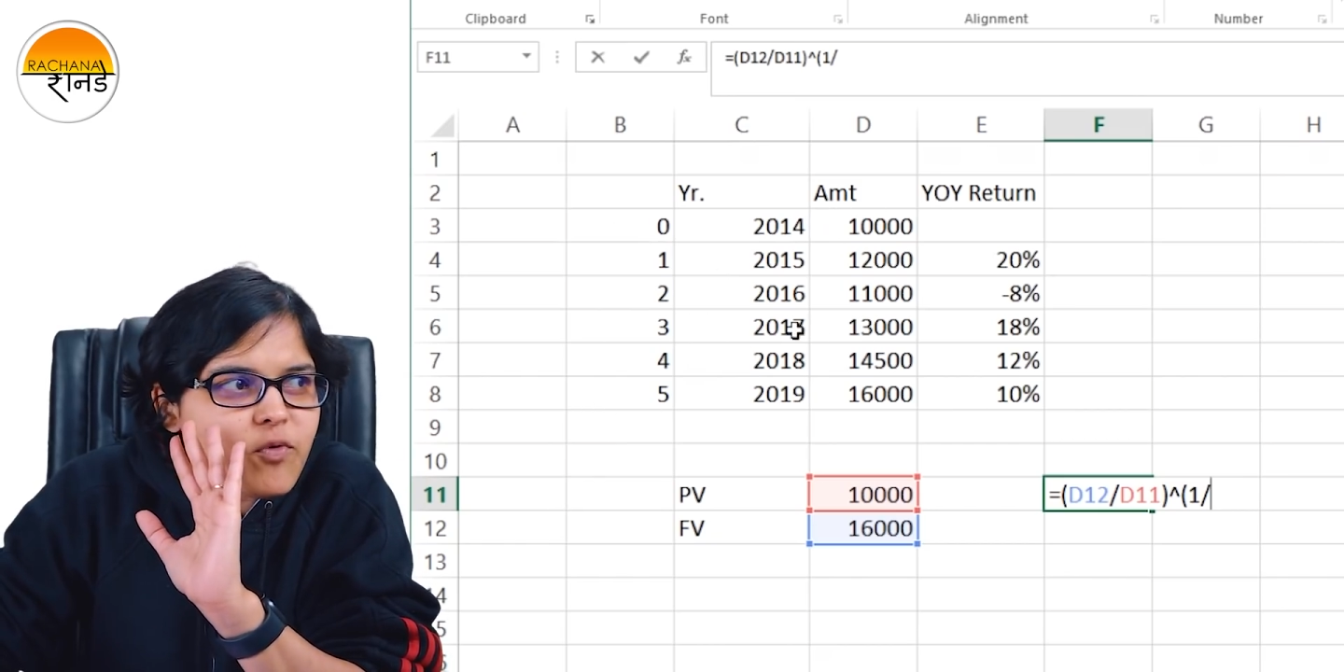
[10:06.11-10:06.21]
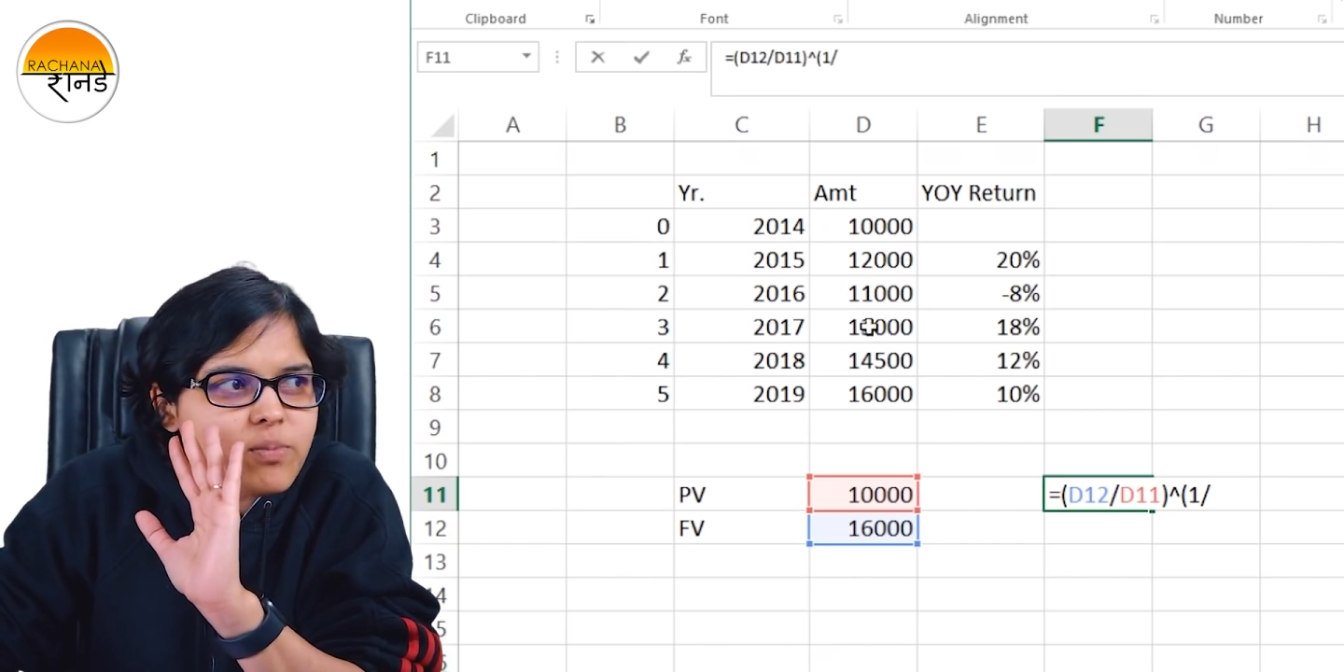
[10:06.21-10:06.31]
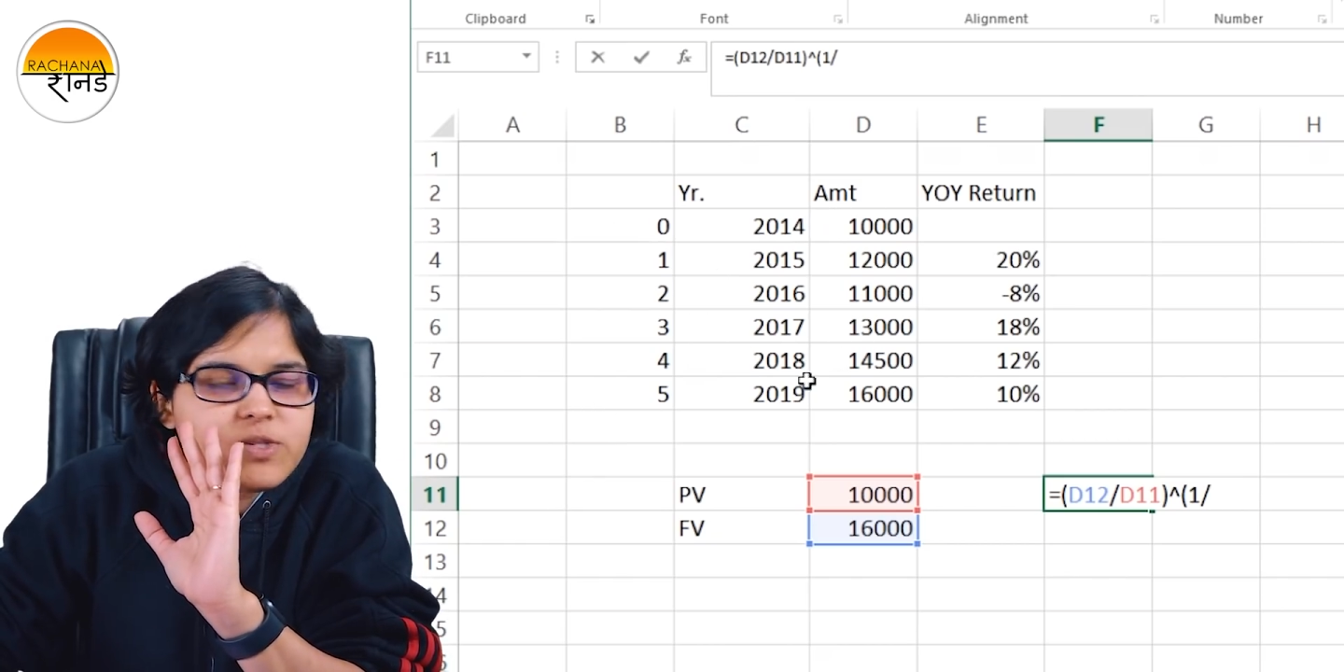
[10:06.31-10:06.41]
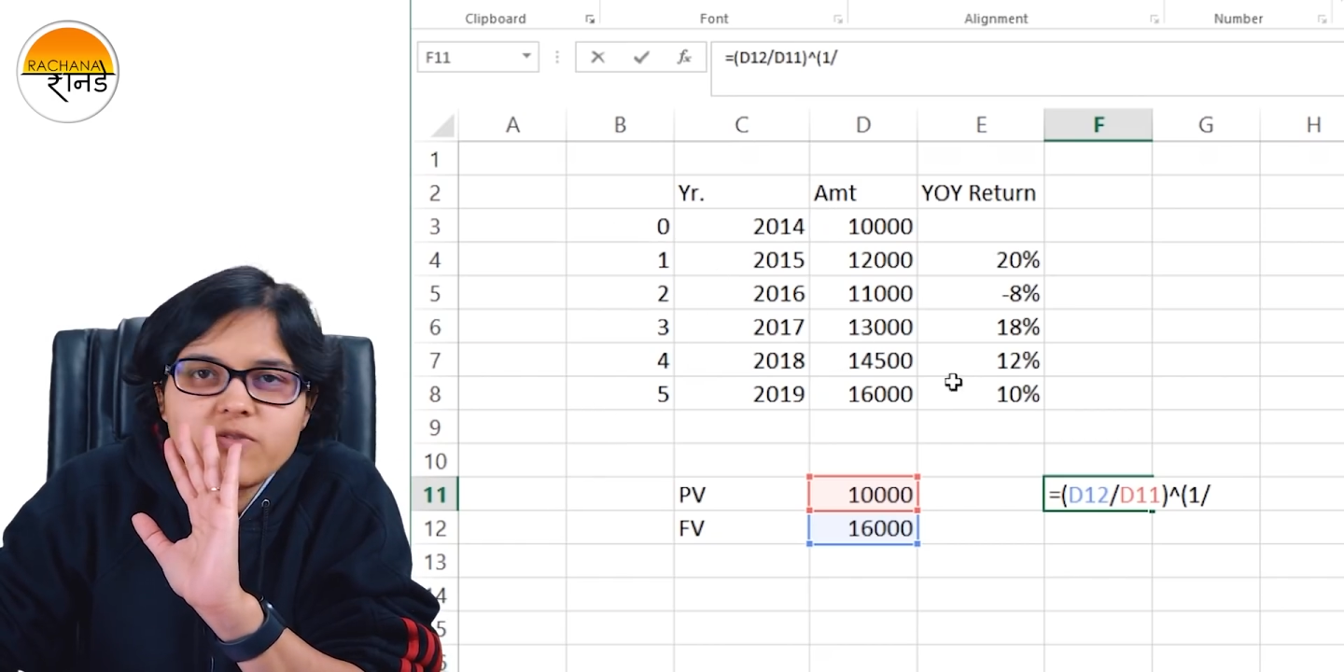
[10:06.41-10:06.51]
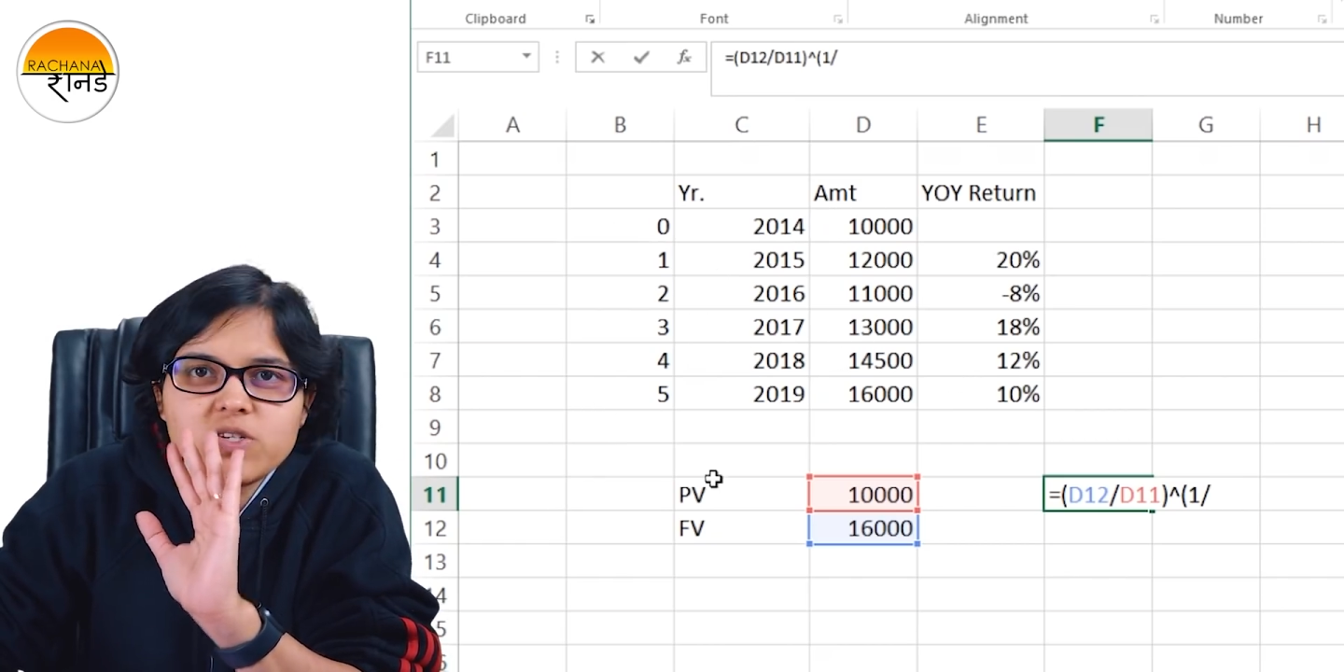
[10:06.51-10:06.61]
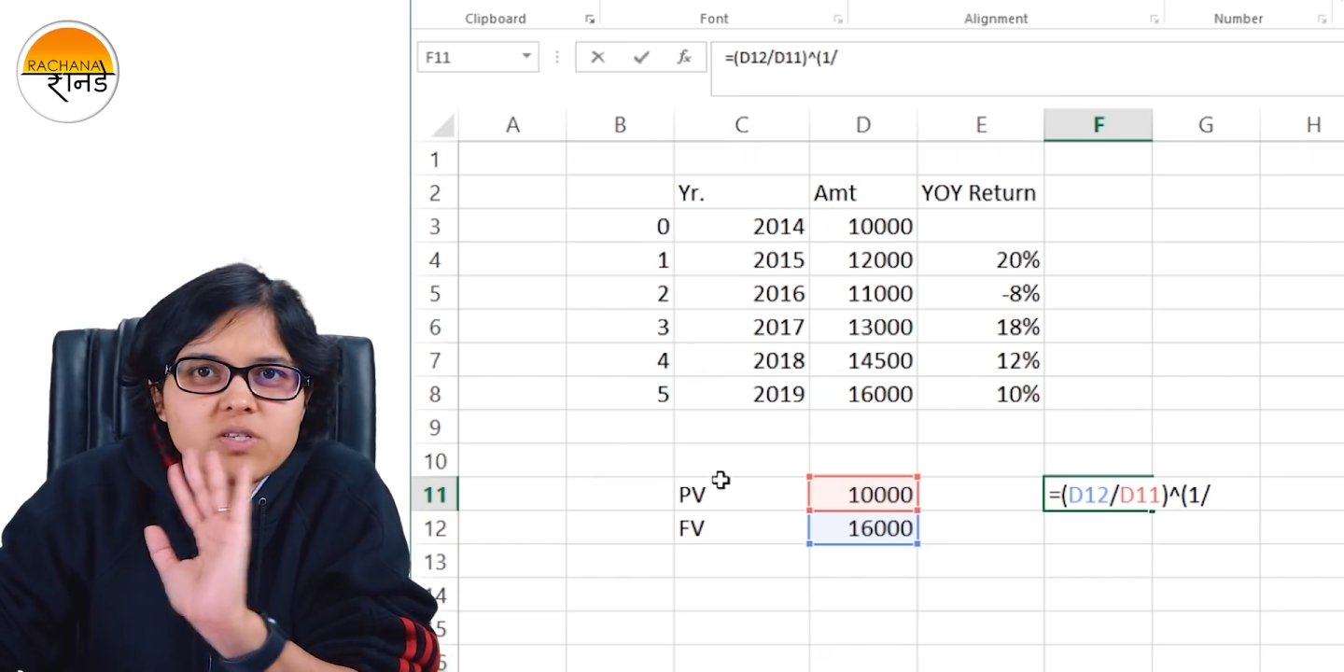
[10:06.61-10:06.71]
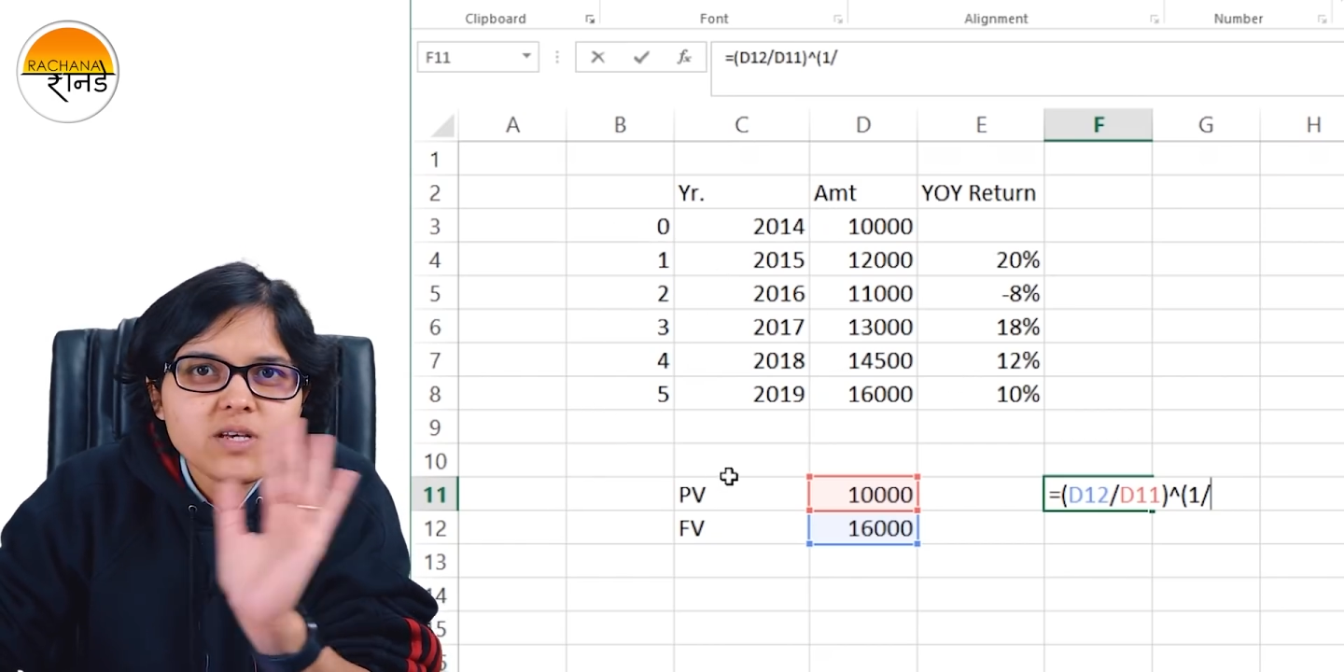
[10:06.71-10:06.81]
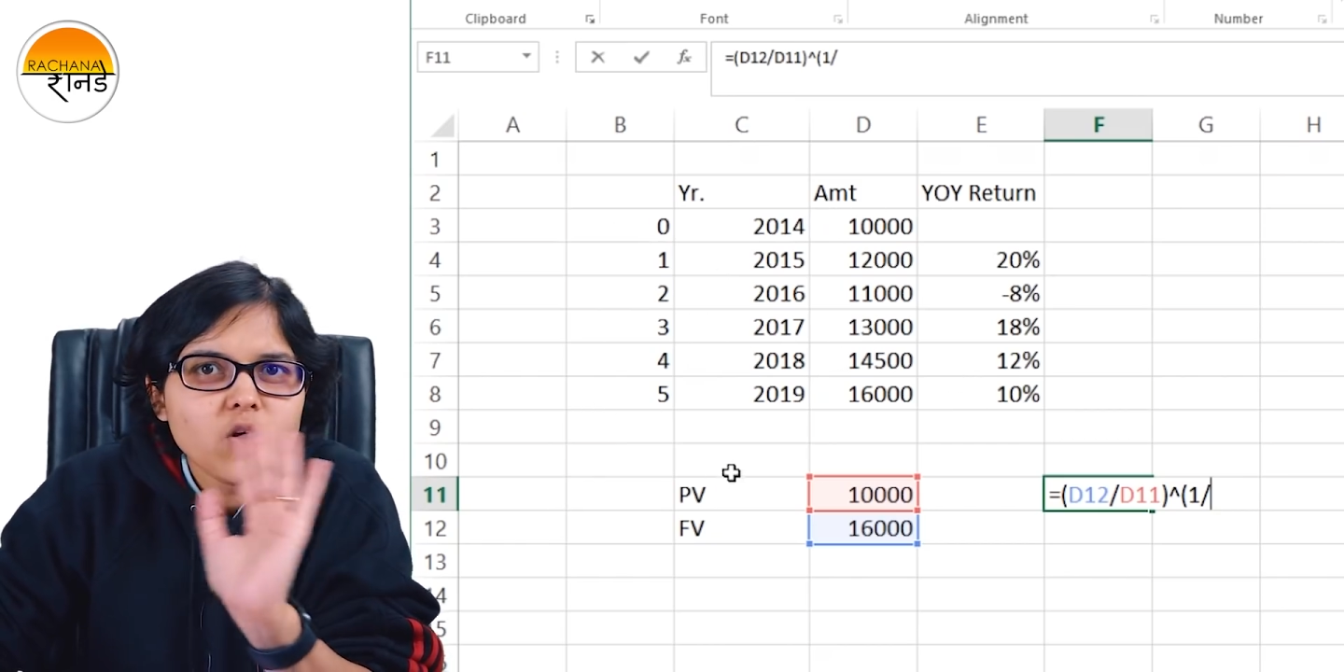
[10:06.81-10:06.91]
observations